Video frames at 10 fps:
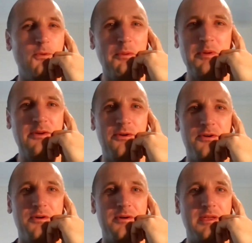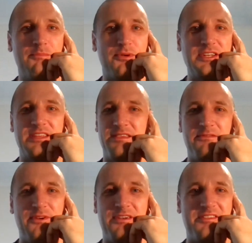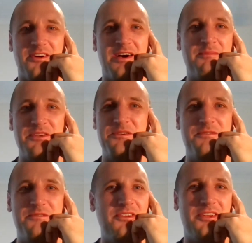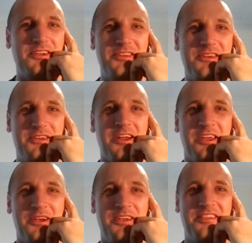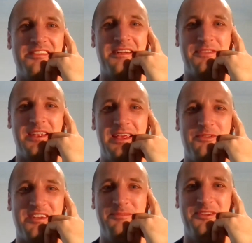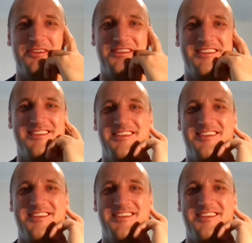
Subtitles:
What were your impressions the first time you kind of heard the stuff that he was up to?